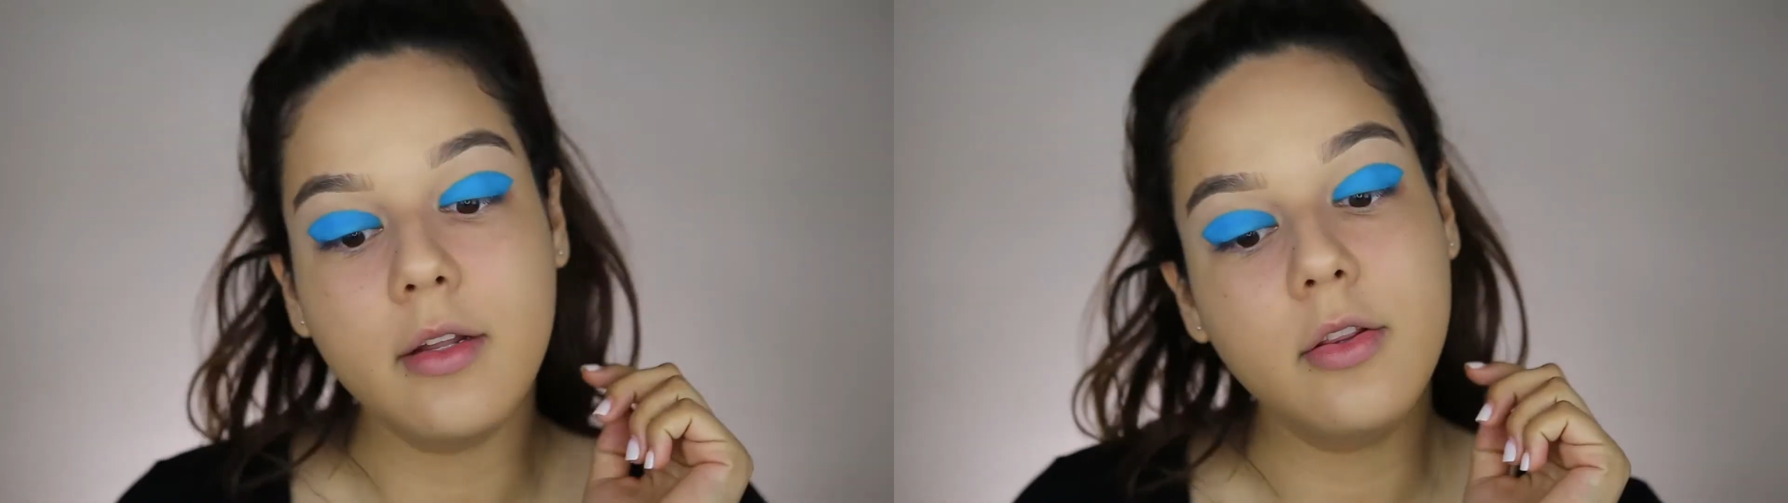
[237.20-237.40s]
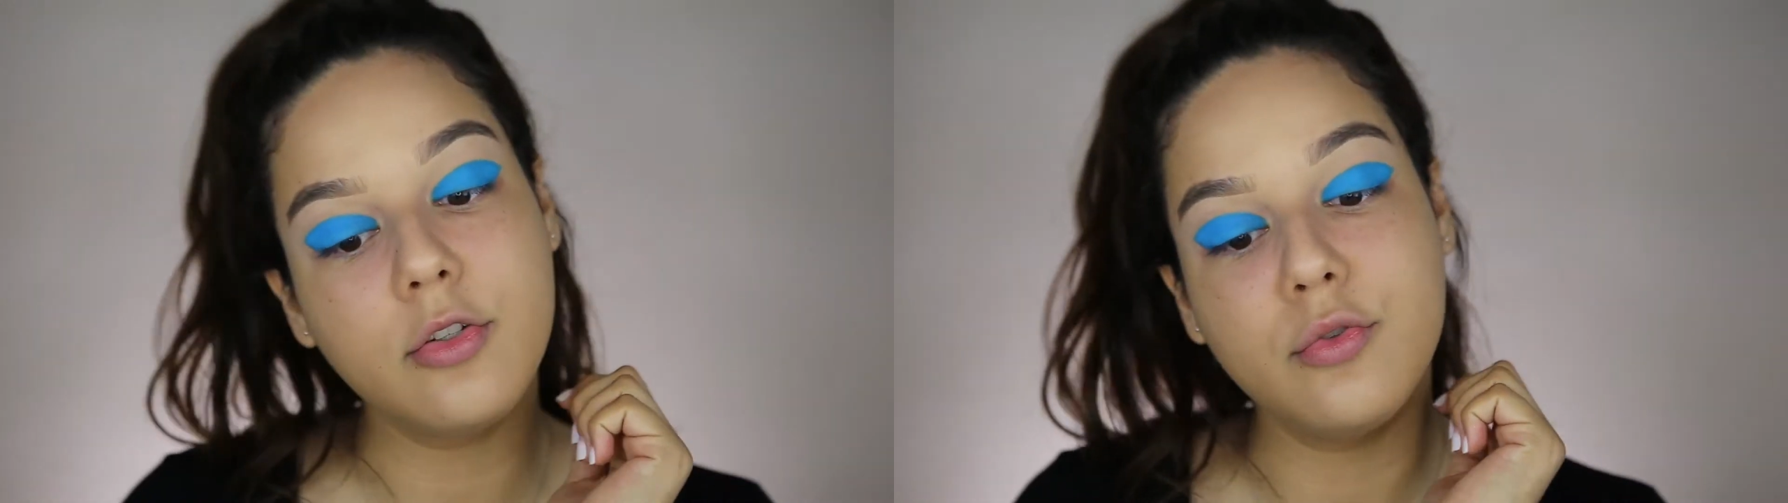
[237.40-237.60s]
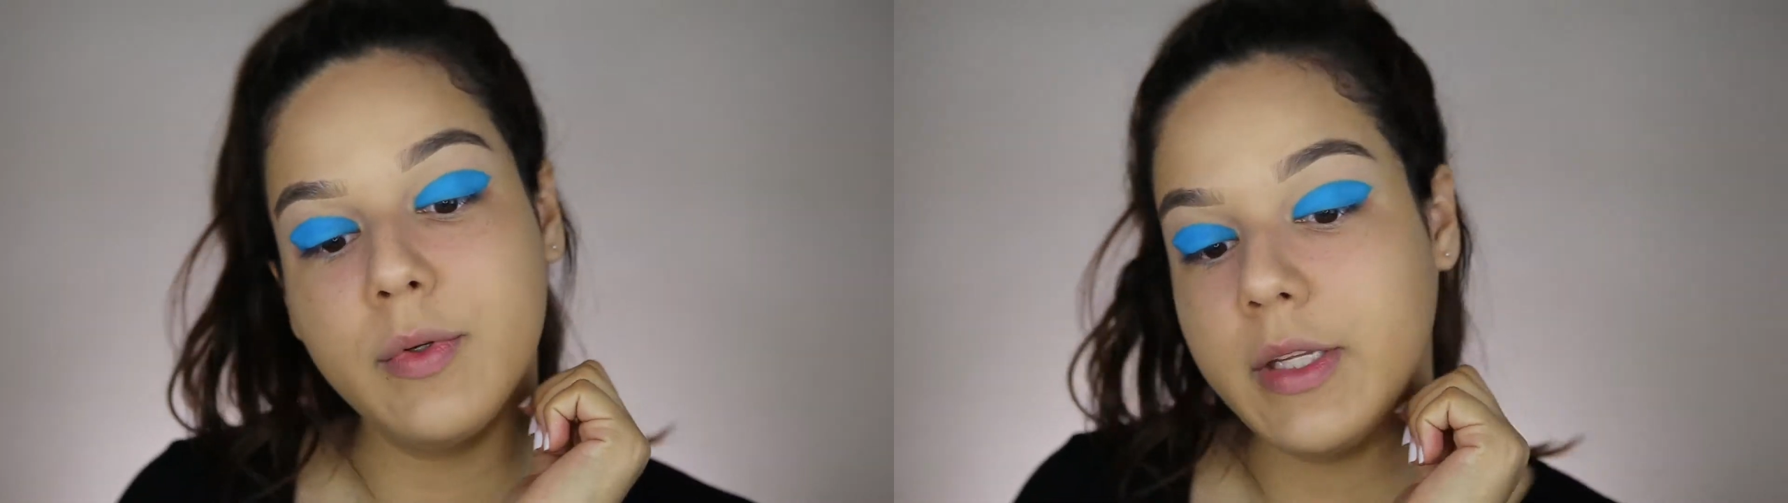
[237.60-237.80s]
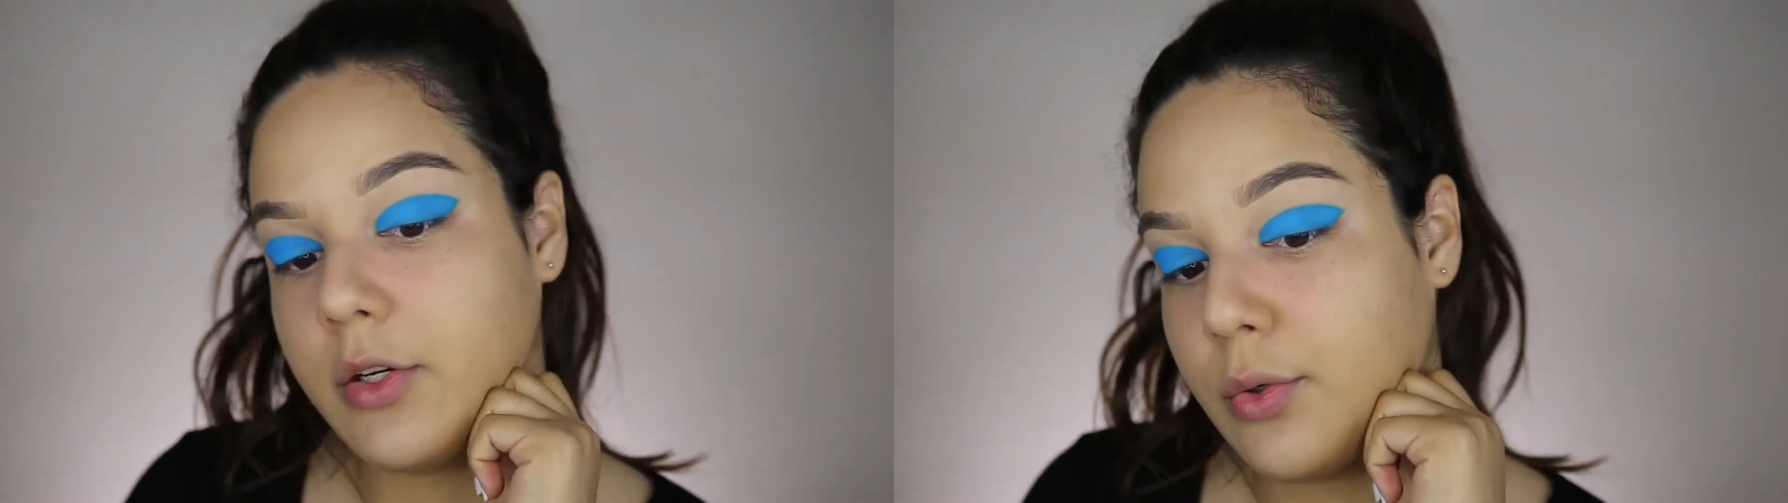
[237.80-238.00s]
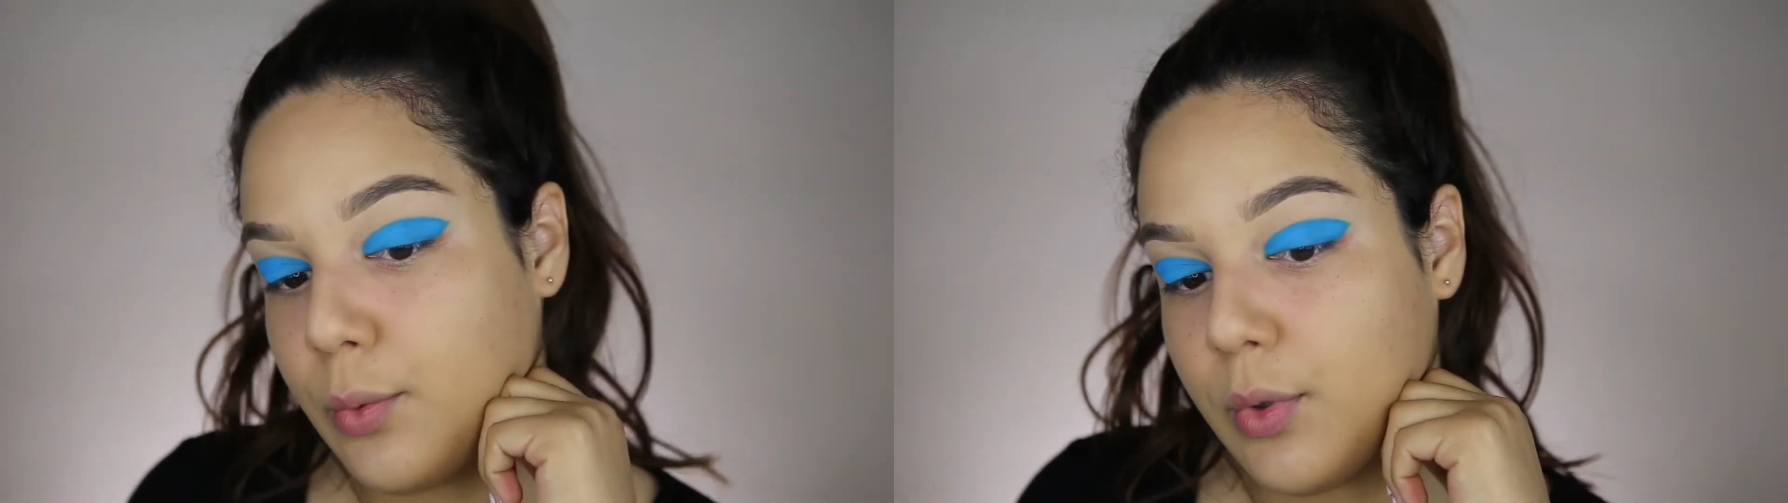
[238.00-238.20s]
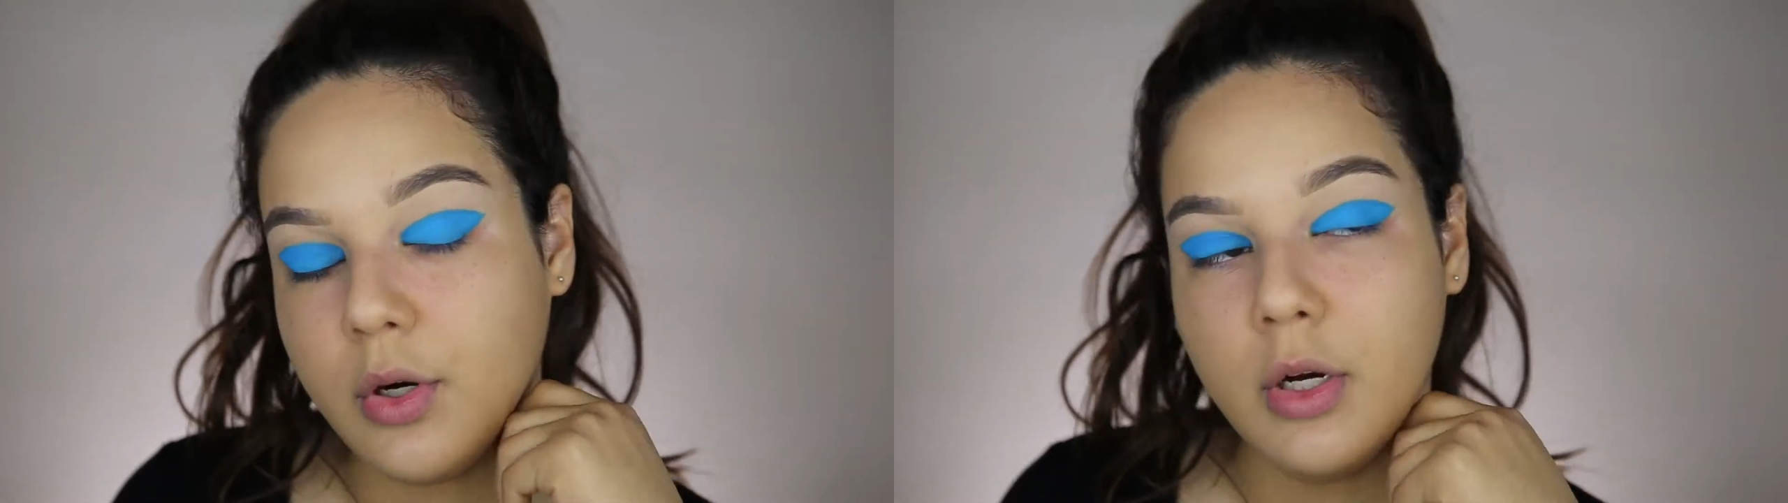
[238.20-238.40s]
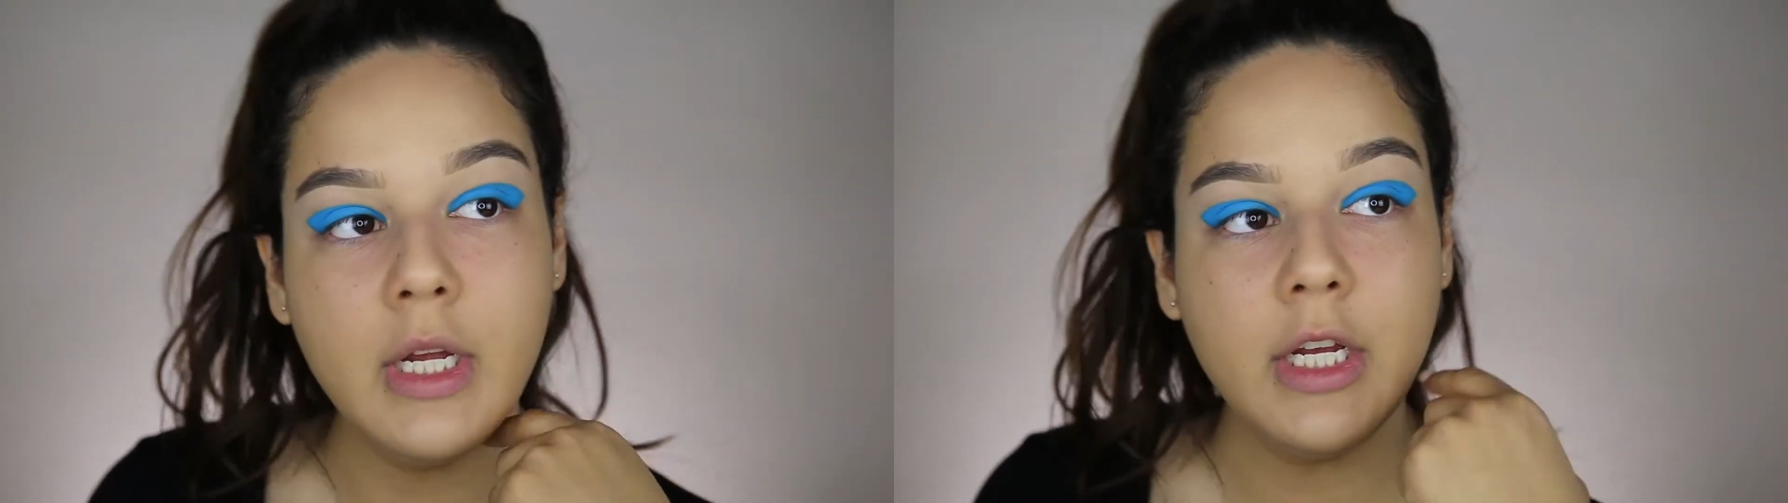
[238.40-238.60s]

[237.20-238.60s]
it looks really cool.